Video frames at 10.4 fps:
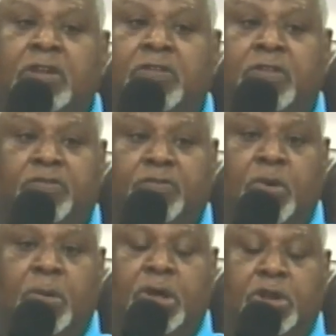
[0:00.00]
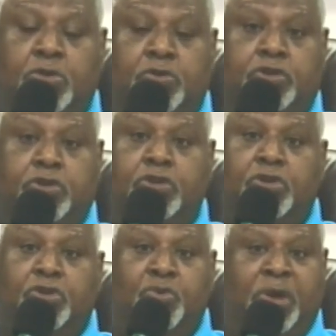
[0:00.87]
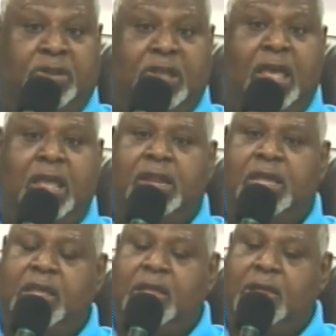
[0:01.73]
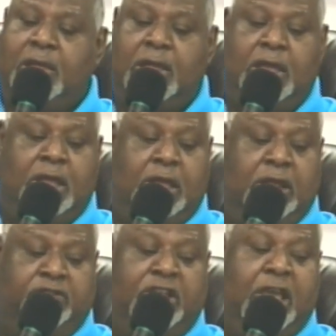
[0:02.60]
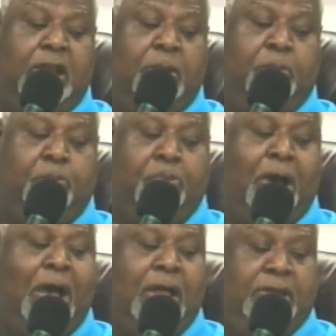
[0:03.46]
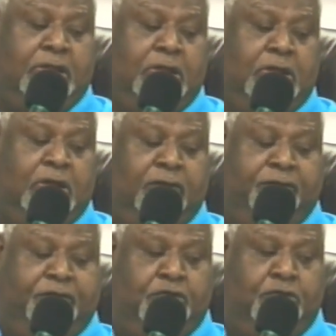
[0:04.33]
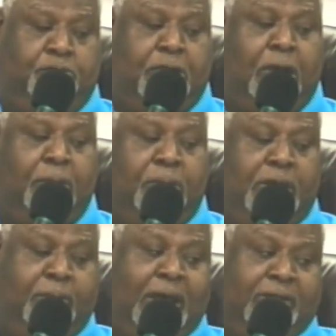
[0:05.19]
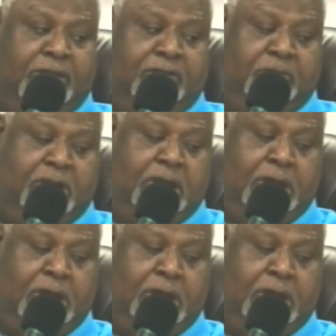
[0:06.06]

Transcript: to this woman who who went to Haiti, and she had a pot of food probably about this big.